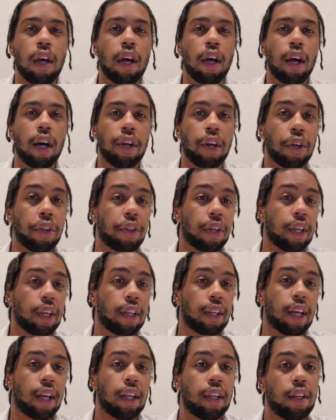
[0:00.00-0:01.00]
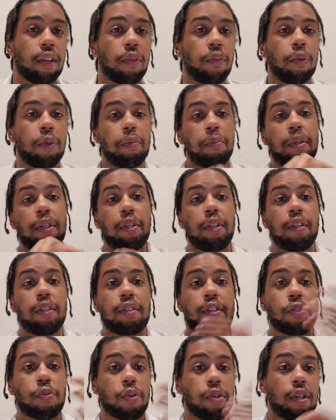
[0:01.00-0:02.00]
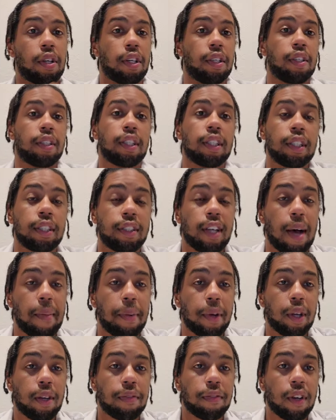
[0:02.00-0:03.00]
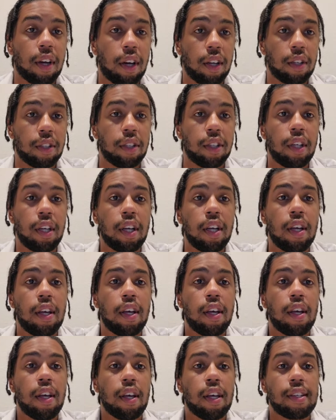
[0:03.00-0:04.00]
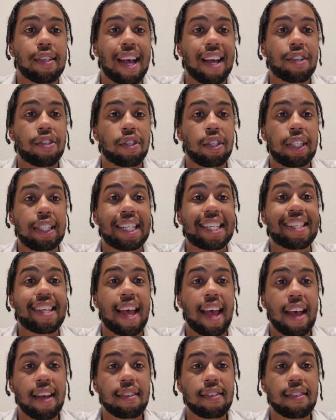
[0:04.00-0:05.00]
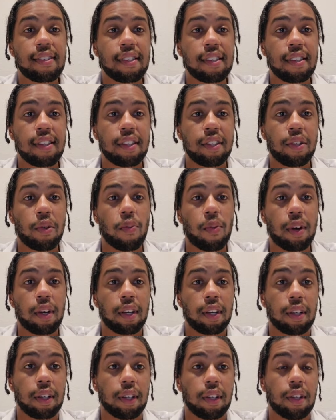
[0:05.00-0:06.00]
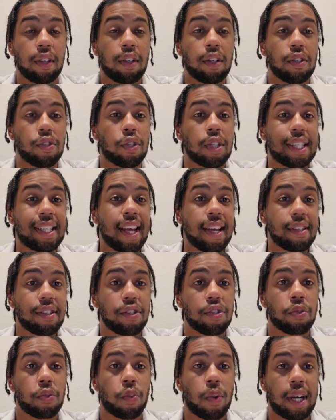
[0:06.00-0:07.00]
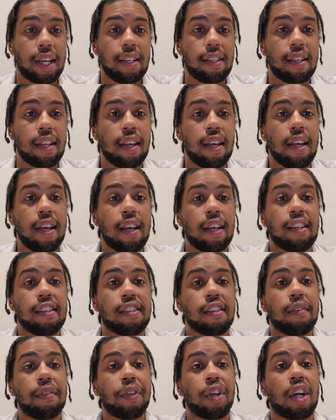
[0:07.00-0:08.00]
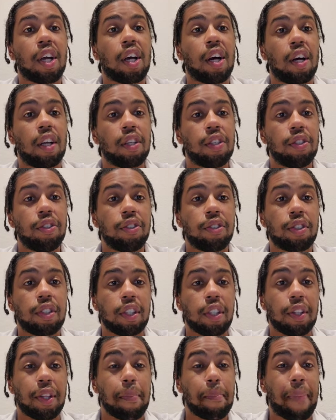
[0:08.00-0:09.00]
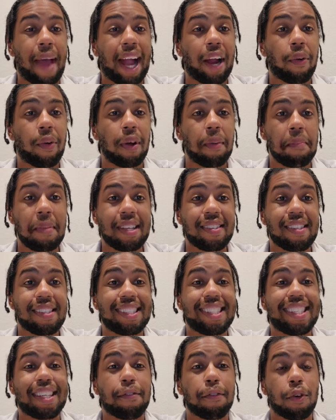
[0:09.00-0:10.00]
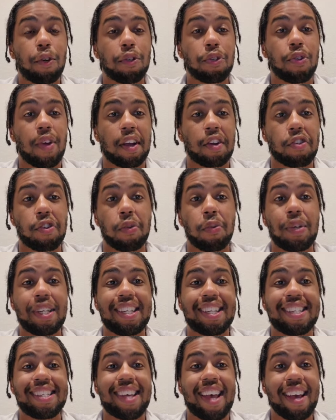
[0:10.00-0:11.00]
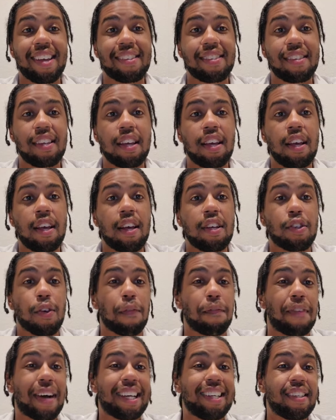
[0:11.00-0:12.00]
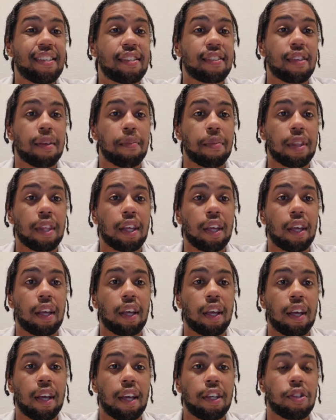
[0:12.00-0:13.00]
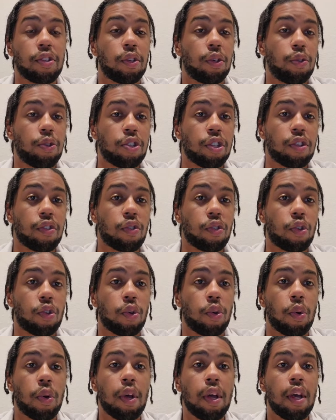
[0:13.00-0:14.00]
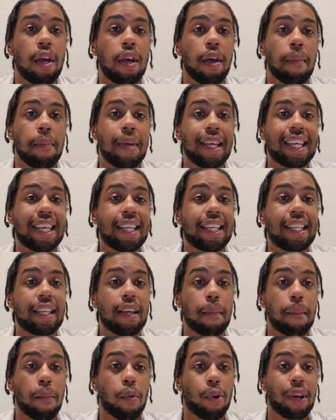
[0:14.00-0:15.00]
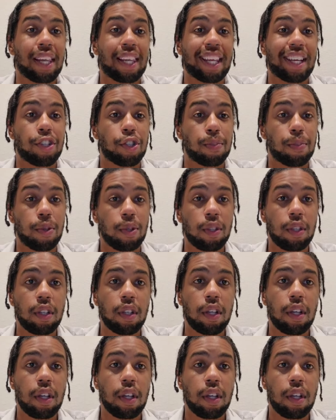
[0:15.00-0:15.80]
Another thing that would be, since we're on the topic of color, is actually the text. Because the text is white, and some of the colors, the background makes it difficult to actually read the text. So finding a solution to make it more legible